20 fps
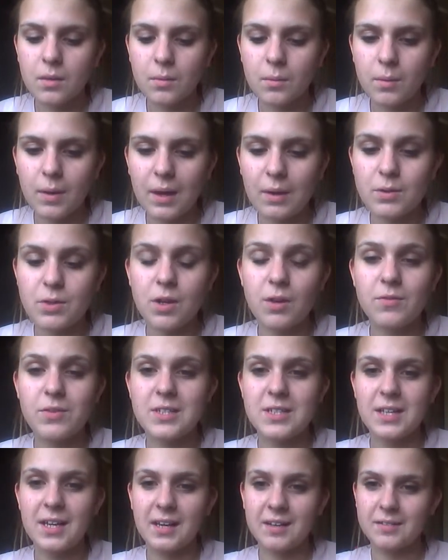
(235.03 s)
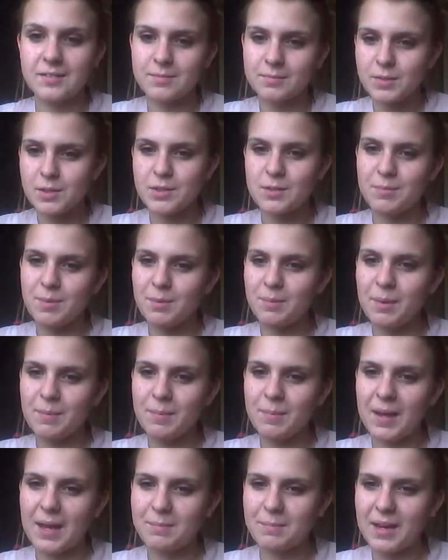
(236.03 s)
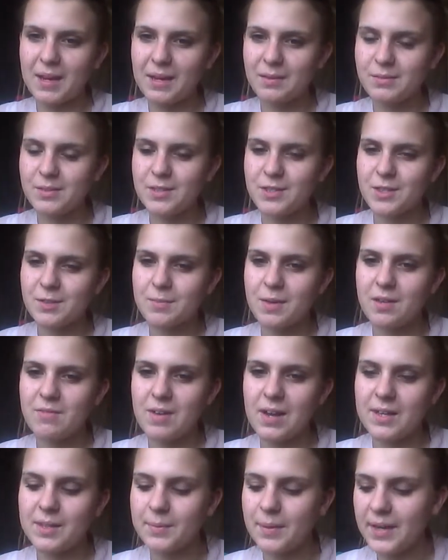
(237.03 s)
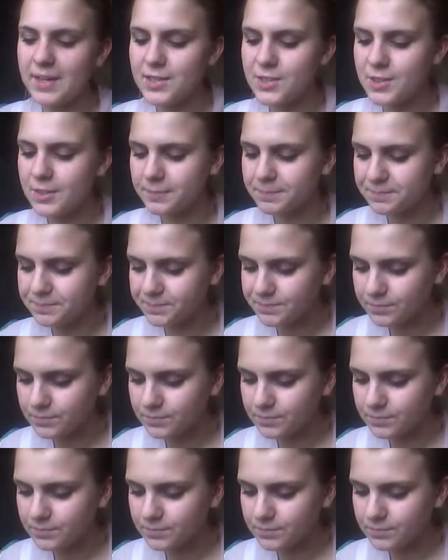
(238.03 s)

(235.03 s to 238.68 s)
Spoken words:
What else? Obviously I'm using my webcam now to do my evaluation.